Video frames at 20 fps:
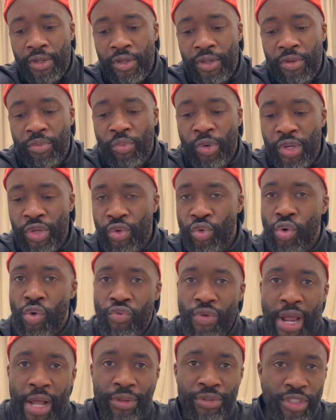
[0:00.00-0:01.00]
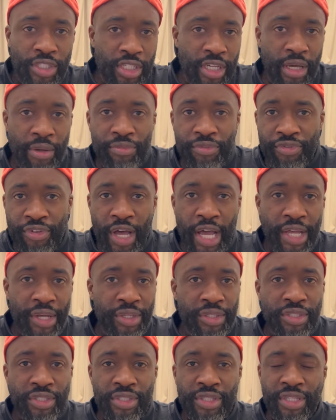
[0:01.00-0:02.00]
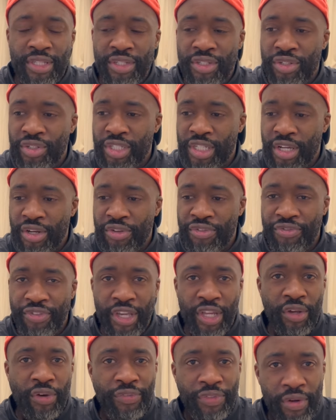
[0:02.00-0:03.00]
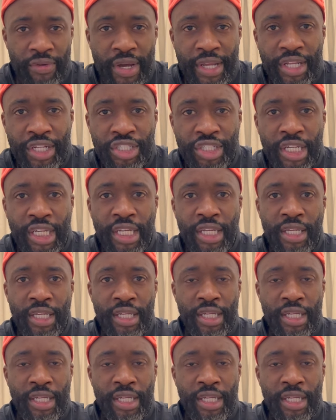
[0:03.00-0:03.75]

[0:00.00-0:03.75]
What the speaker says: When you're around certain fighters, you just kind of feed off their energy.